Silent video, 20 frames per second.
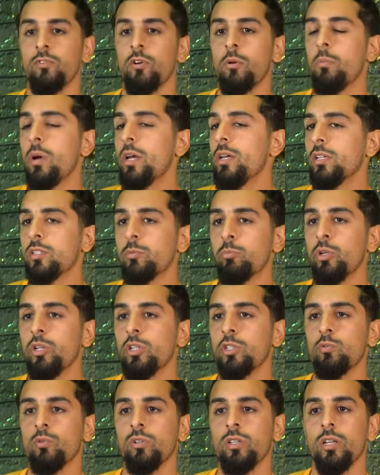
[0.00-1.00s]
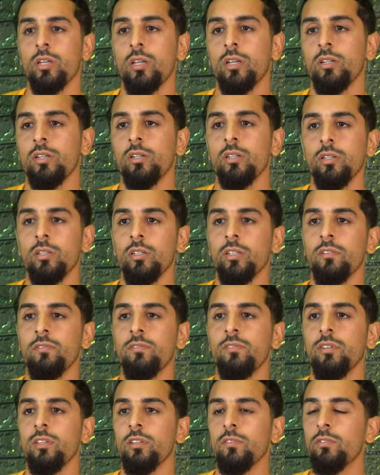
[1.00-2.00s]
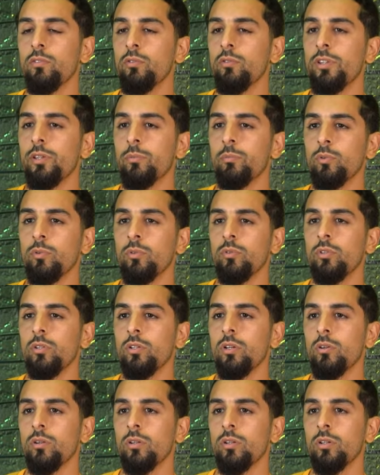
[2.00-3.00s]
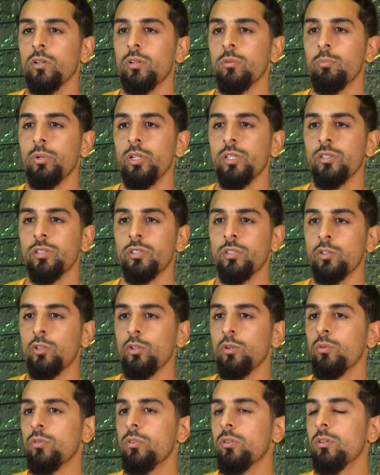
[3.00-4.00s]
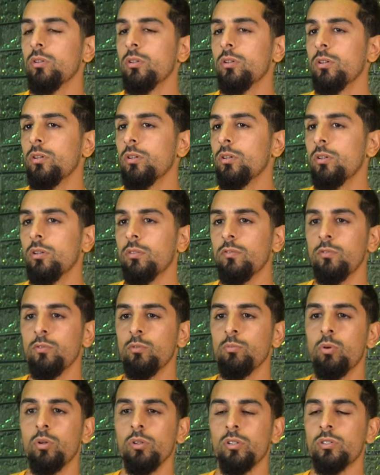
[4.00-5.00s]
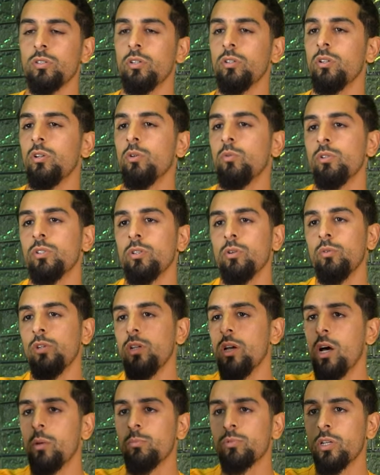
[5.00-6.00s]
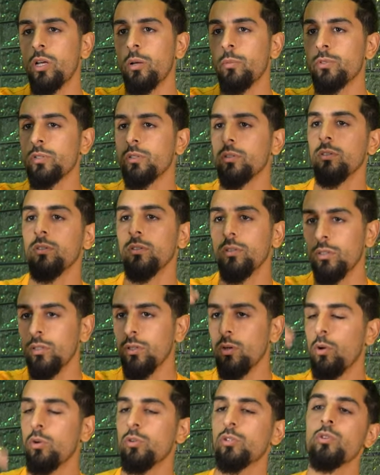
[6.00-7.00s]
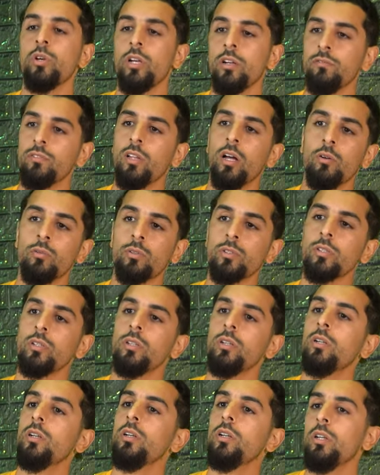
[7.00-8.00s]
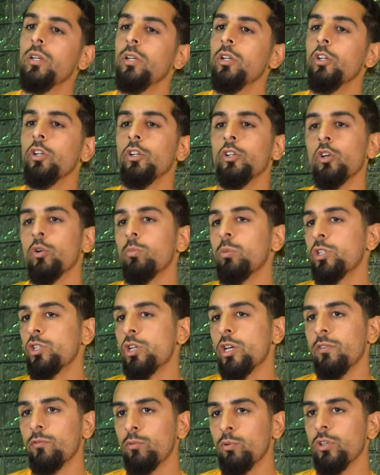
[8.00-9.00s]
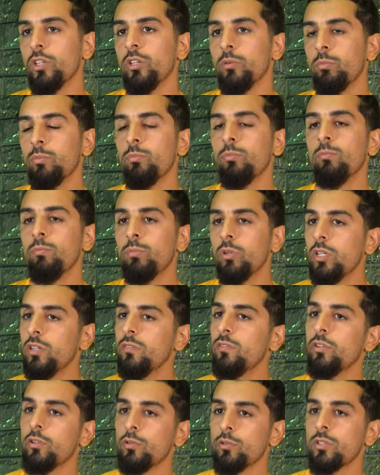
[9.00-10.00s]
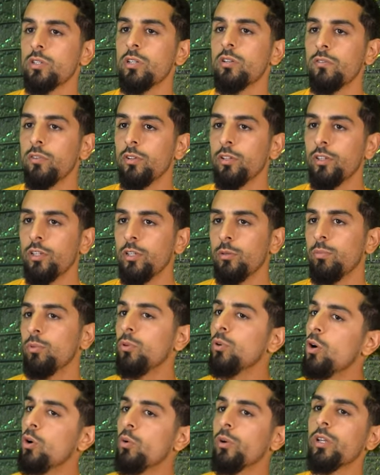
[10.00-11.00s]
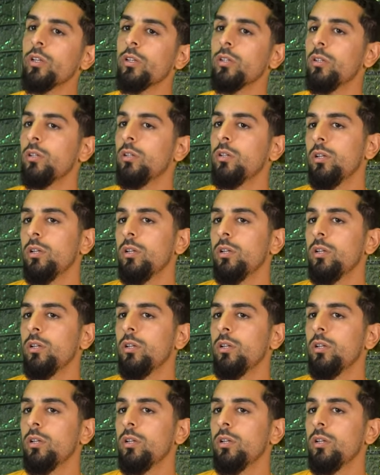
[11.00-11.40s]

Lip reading: From my experience, what I can give to them, to the young players, you know, the football is not always only ups. You also have downs, you know, but you have to keep believing yourself and keep going.